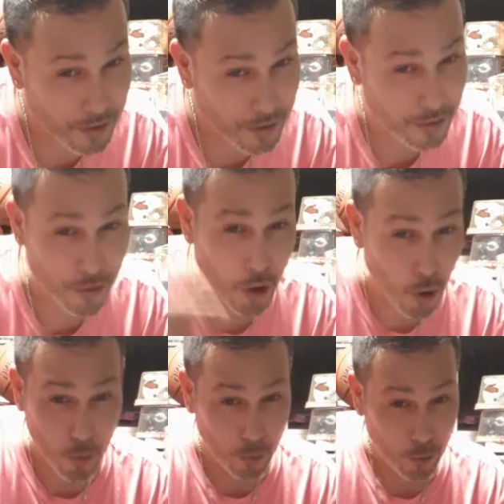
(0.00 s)

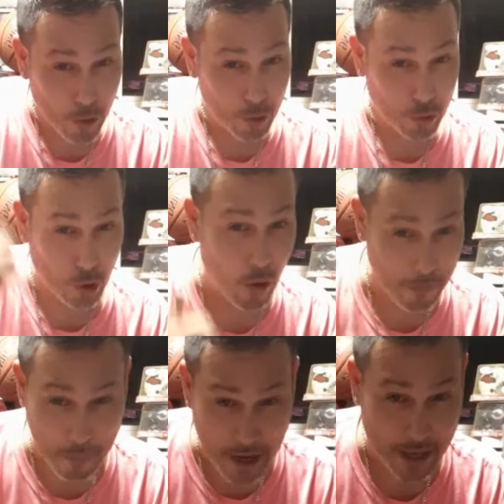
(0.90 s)
you told
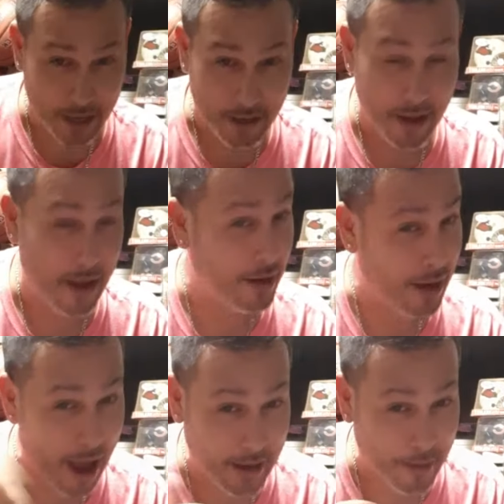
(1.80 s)
me and
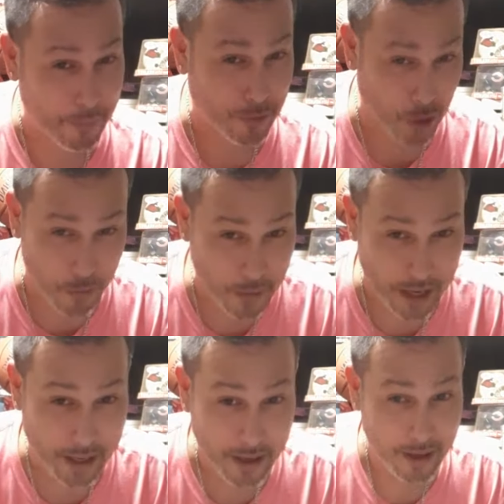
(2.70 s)
lied to me.